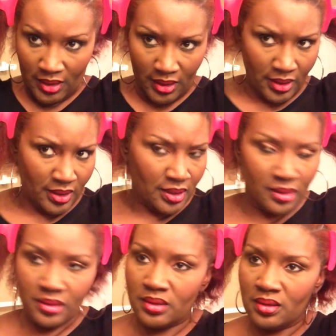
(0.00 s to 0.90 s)

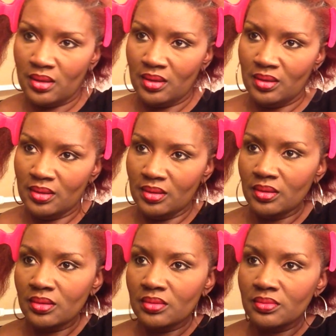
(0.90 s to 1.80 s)
and
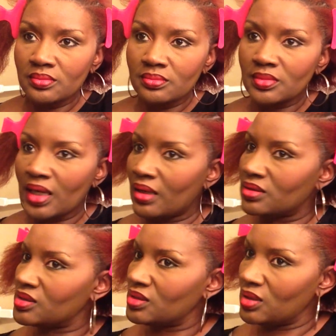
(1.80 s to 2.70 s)
I'll
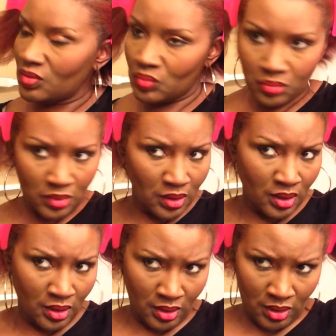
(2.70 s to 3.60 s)
see
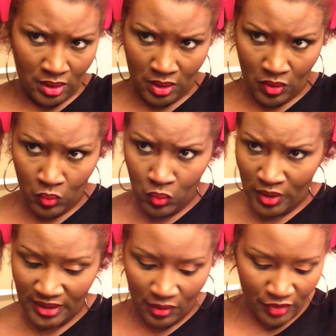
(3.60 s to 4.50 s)

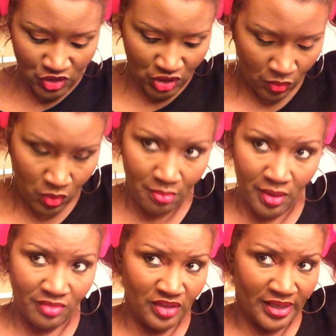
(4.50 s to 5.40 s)
what direction I want my
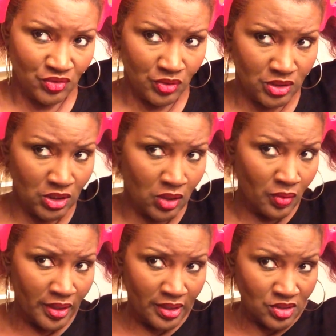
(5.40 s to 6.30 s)
flat twist to go
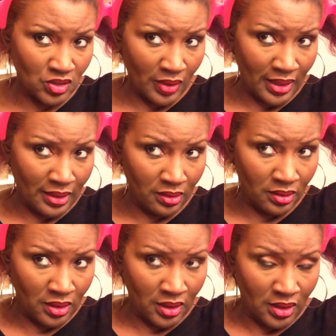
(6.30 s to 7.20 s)
in. So I'll
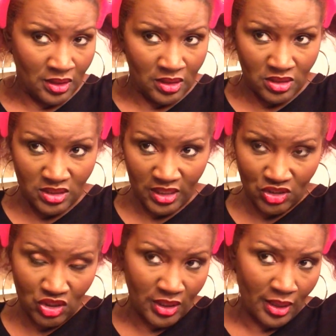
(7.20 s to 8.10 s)

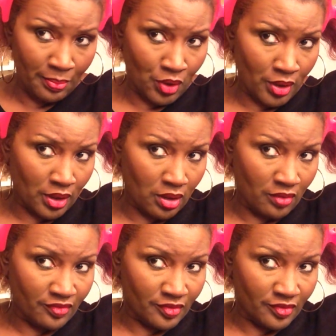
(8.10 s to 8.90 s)
section that part off.